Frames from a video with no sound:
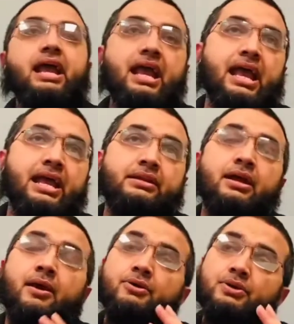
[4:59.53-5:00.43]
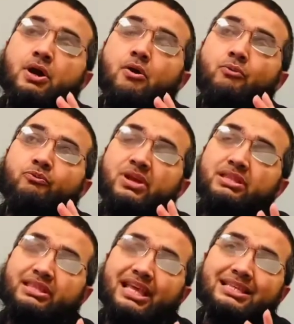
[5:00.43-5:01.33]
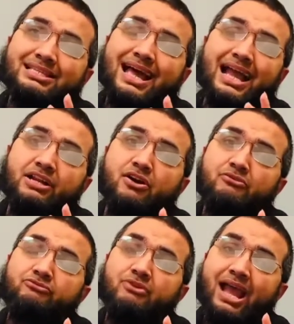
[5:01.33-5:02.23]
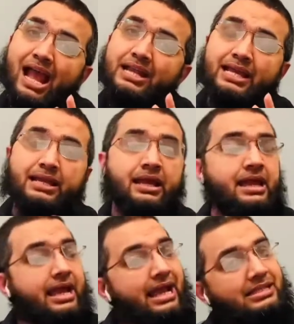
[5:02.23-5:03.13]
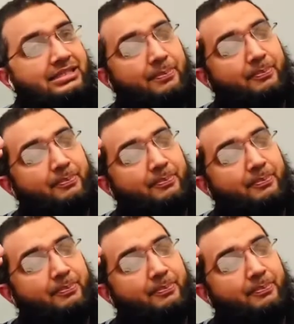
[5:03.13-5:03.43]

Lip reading: And, with this kind of headache, It's a